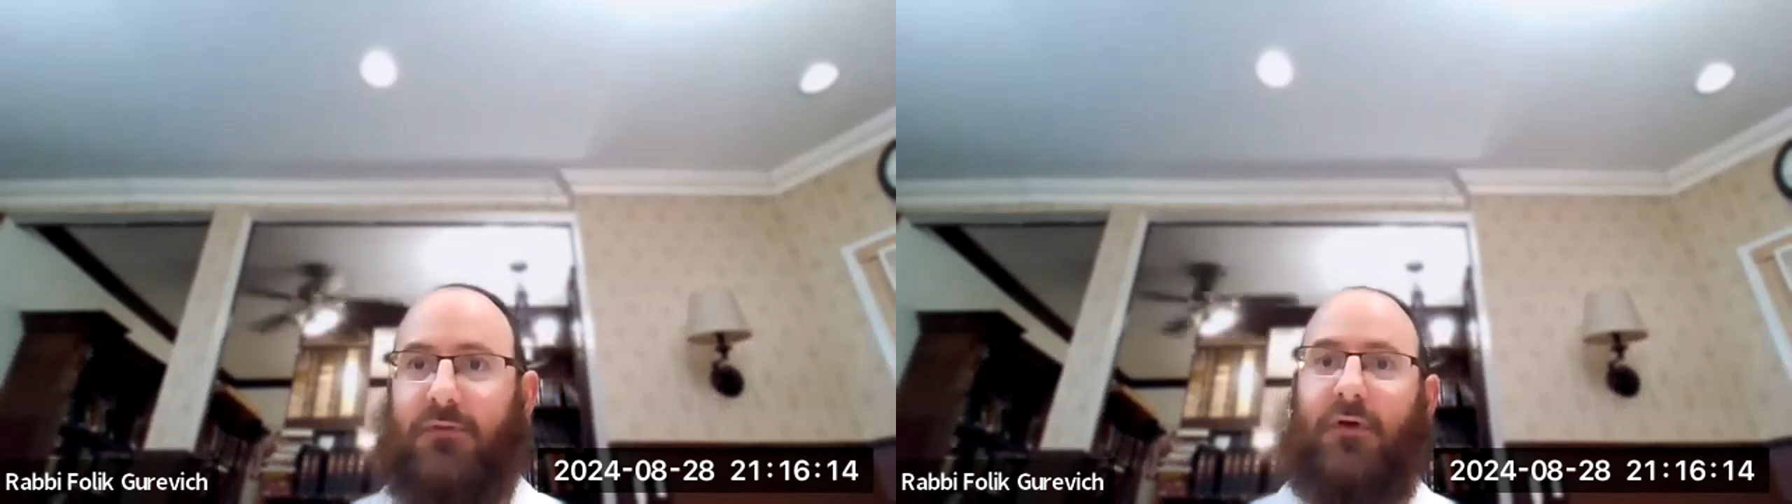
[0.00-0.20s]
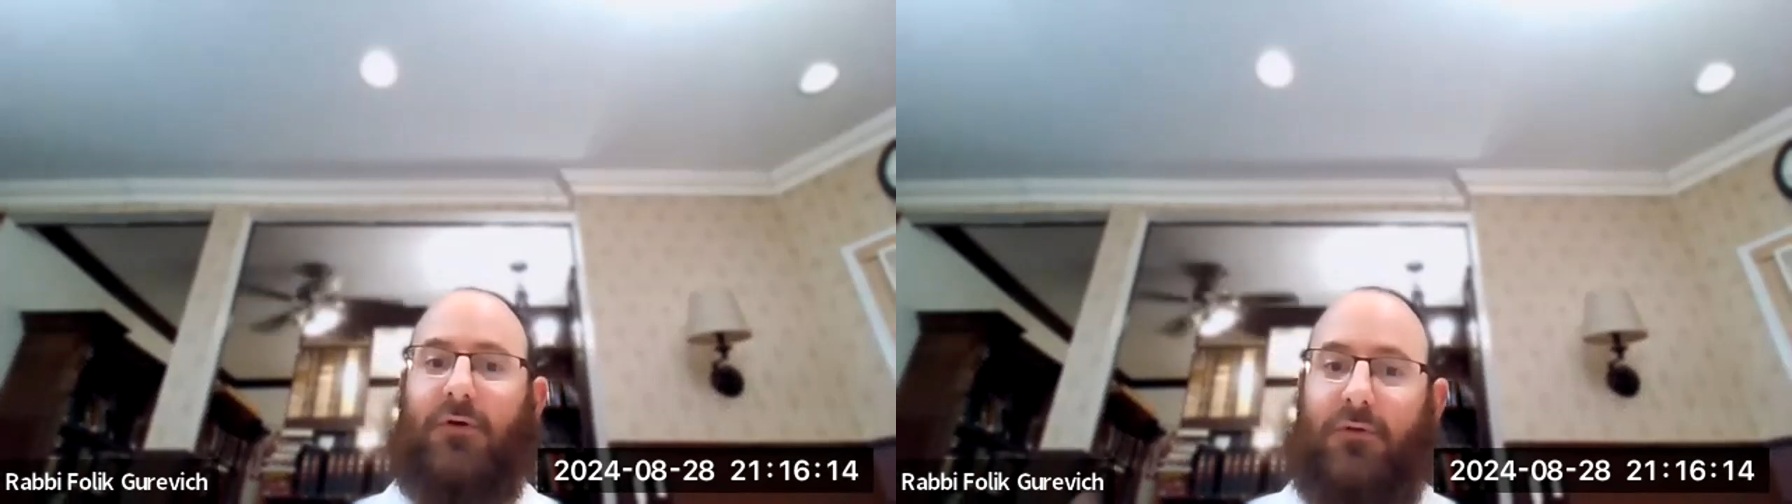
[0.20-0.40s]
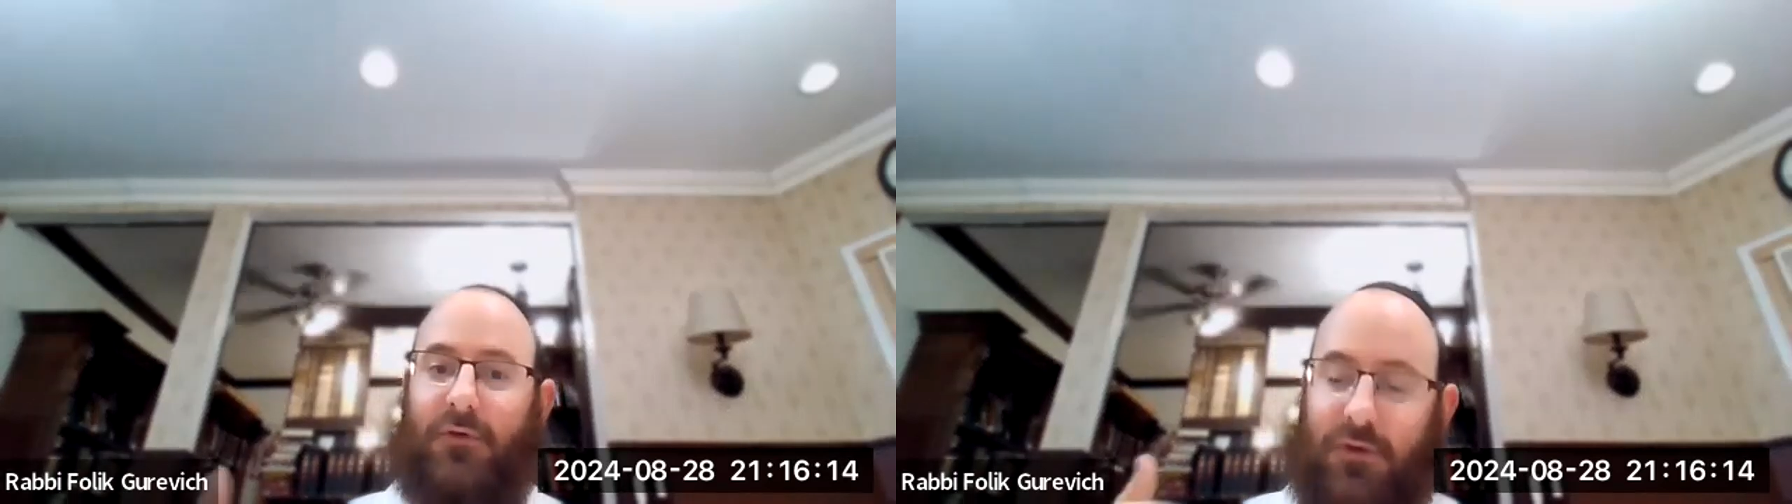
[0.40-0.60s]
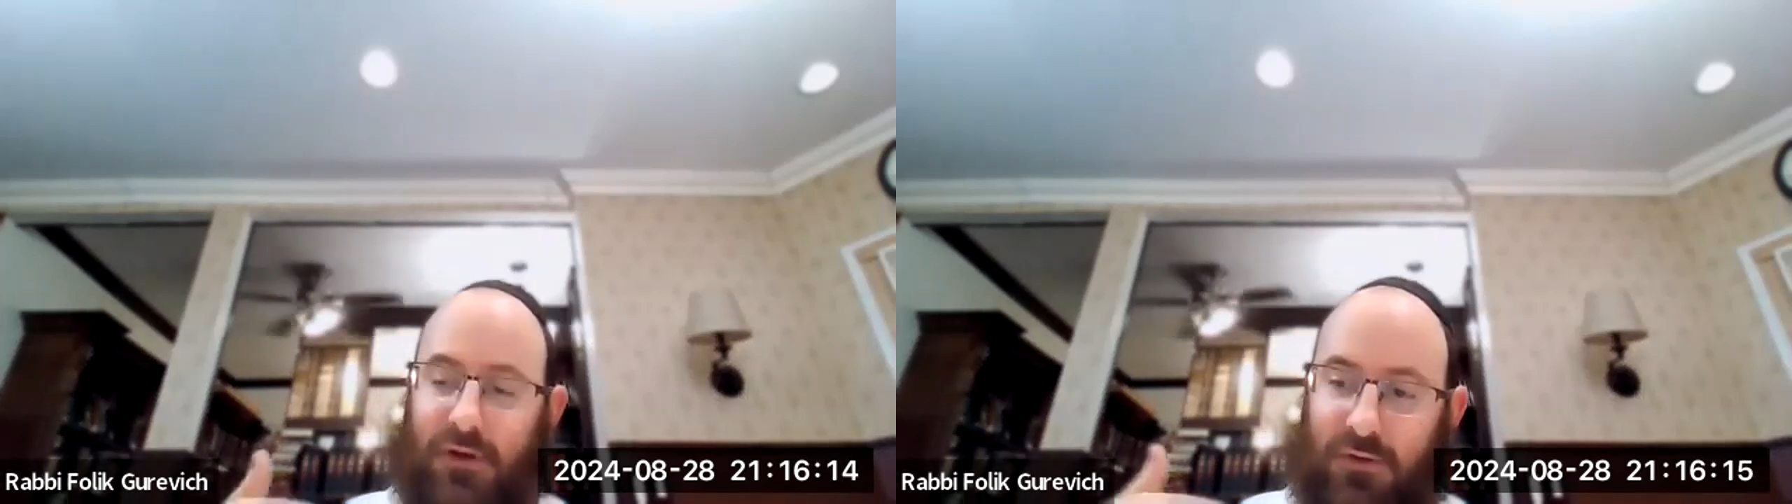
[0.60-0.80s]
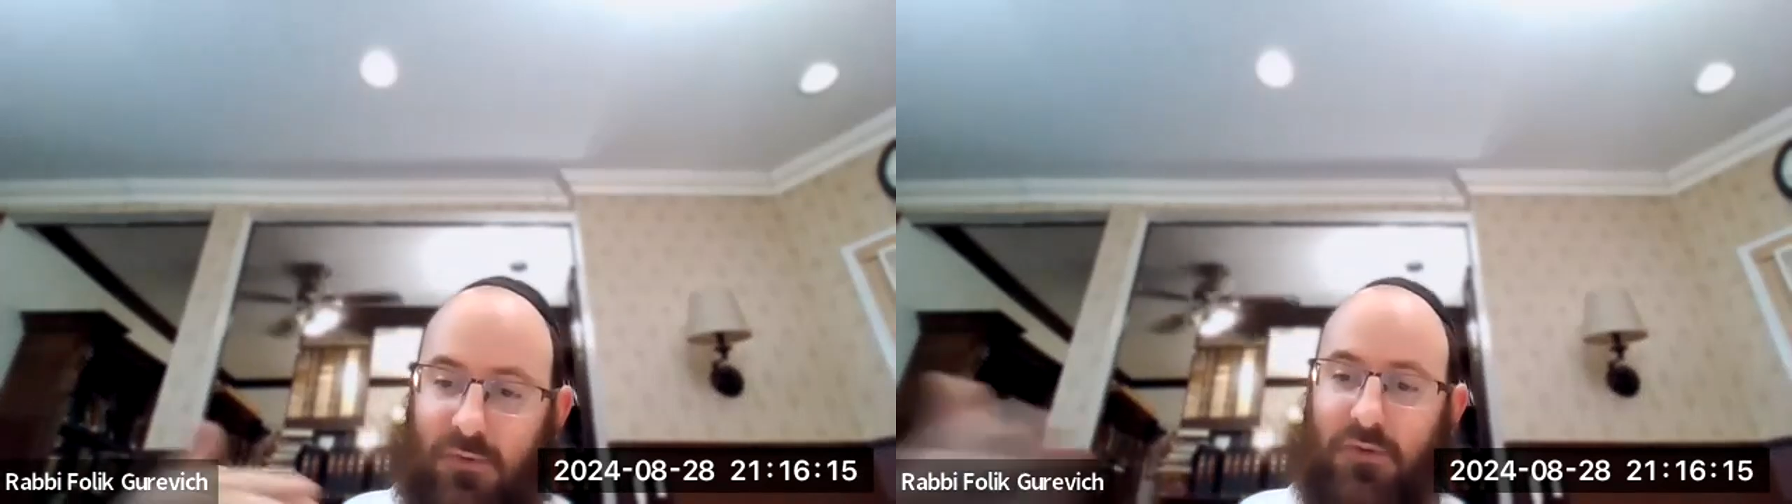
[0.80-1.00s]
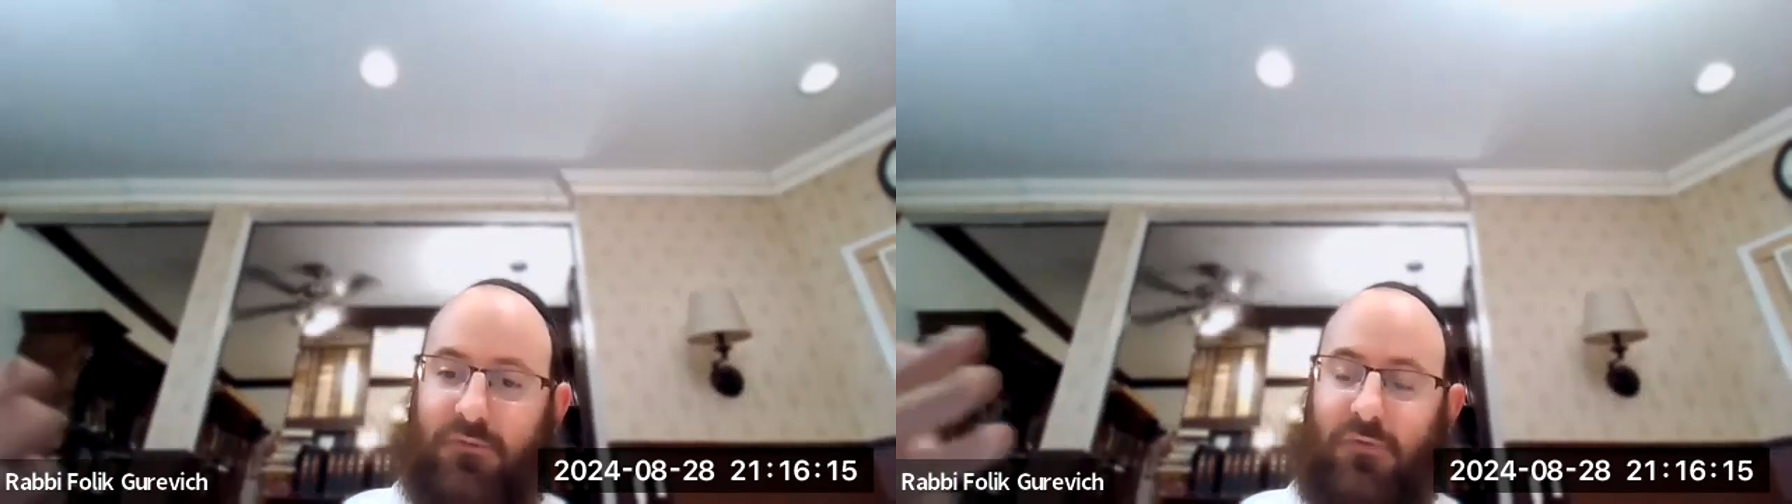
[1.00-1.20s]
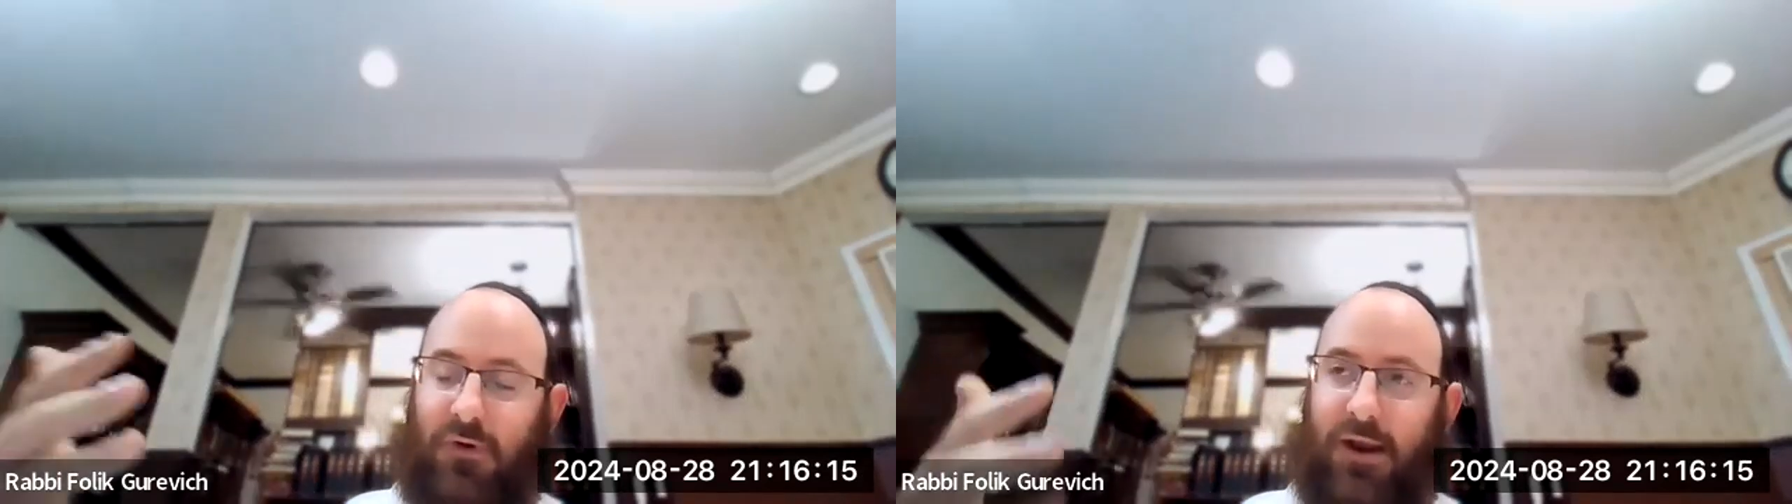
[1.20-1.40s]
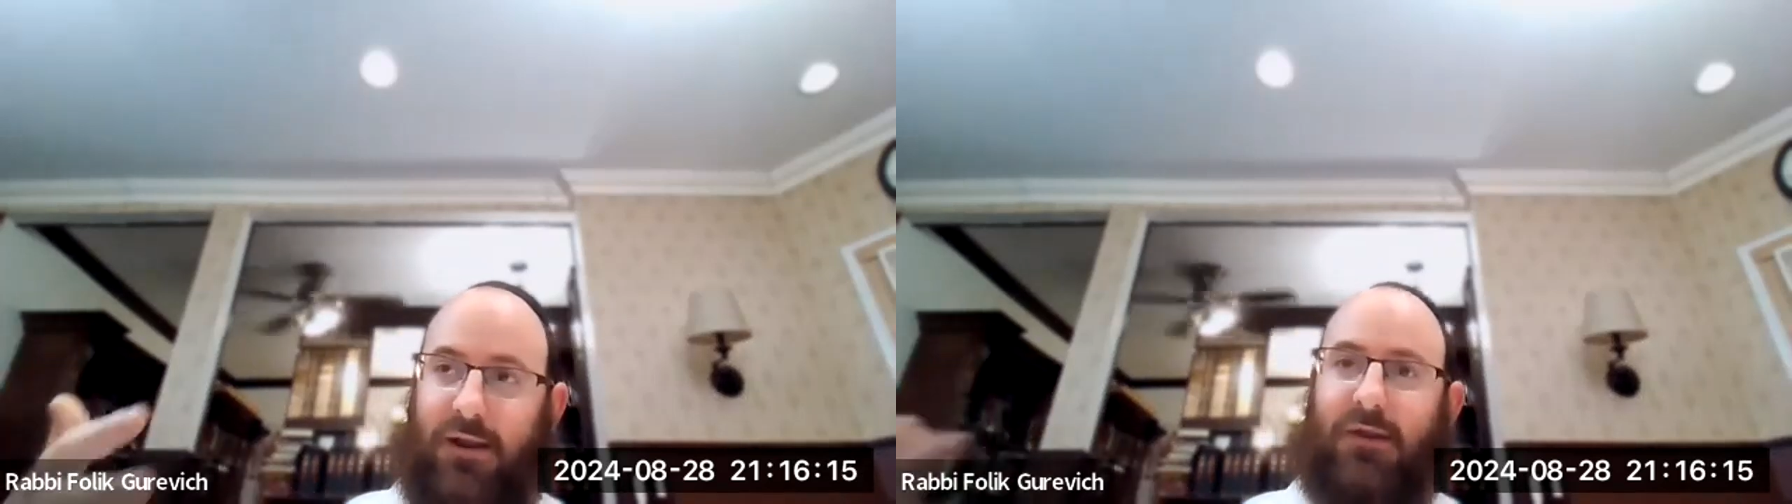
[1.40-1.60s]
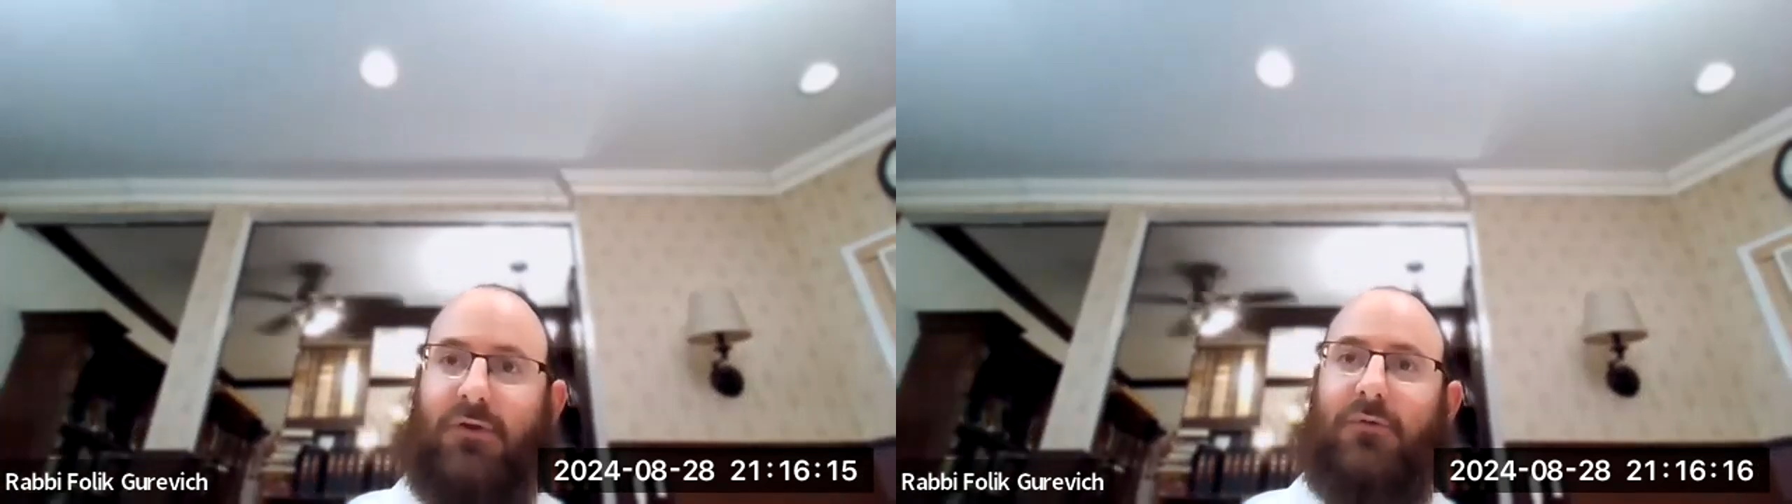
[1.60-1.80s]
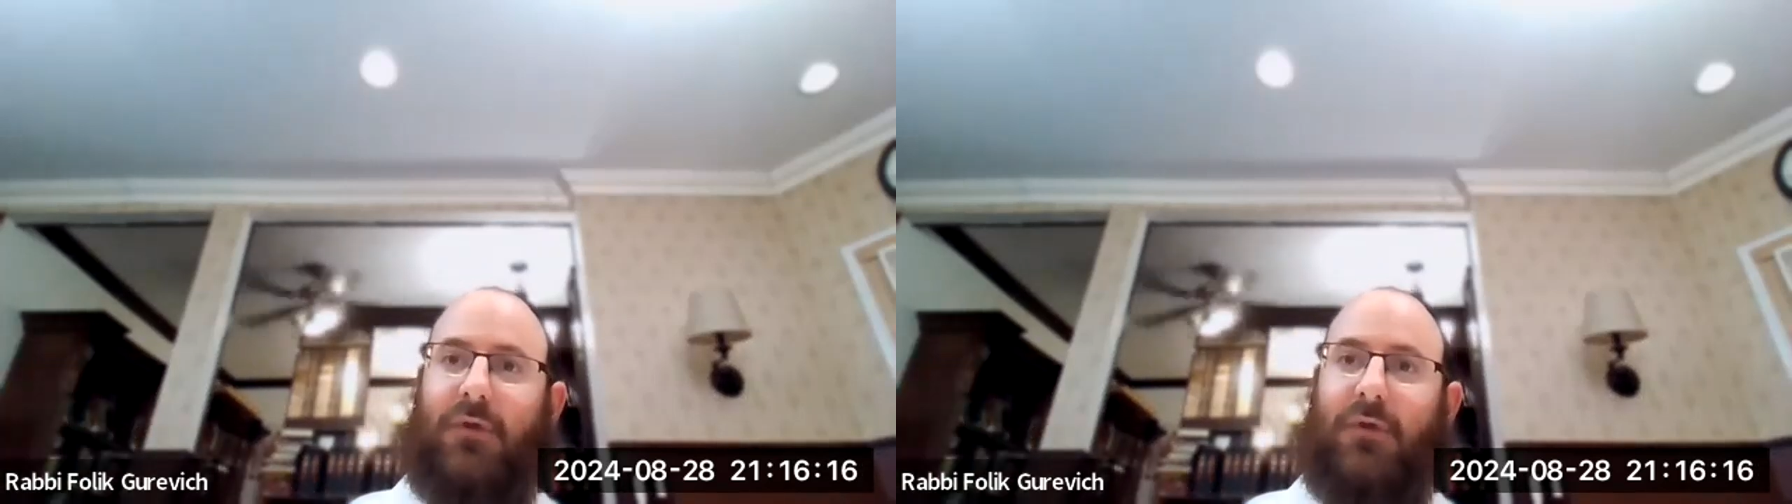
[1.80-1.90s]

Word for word: So in order for any